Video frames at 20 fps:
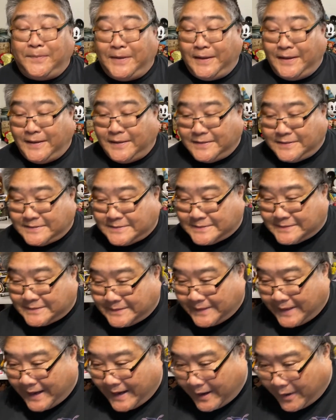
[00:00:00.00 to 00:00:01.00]
me. It's
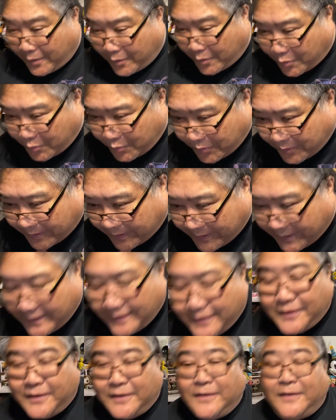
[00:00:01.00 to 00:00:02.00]
now
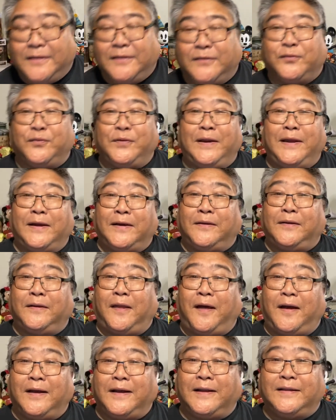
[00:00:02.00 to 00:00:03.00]
three
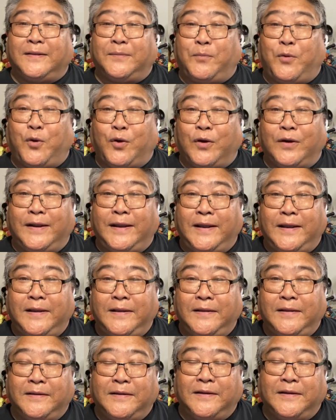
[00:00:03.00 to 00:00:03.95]
o'clock in the morning.